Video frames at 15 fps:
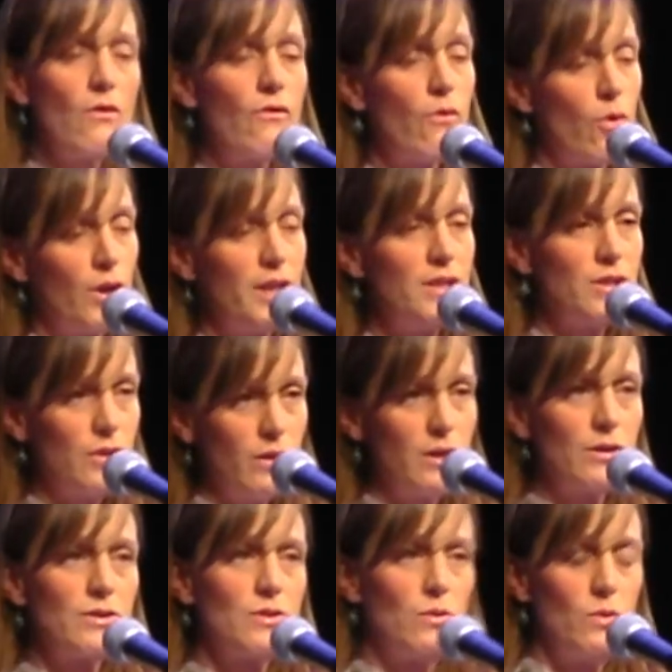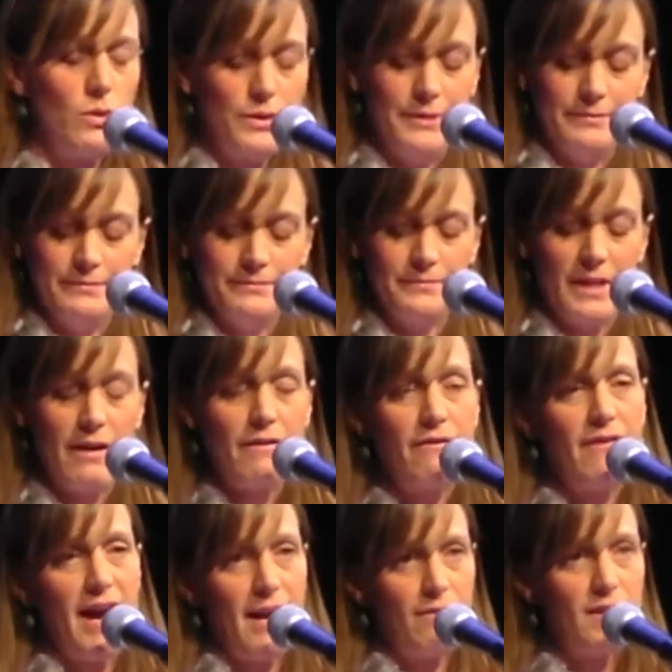42 years old,
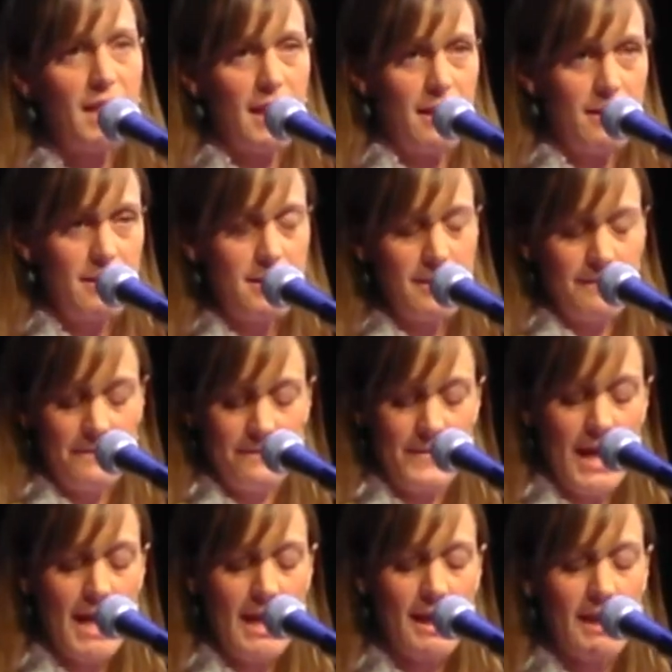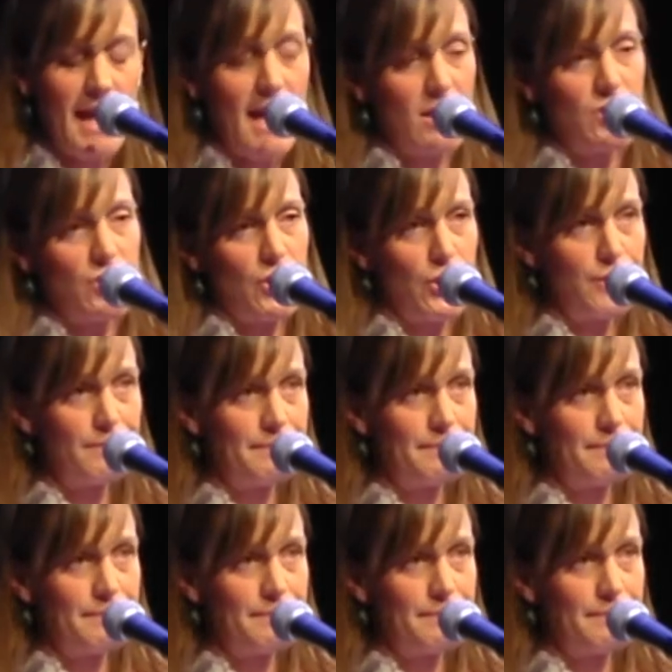5 kids, cancer.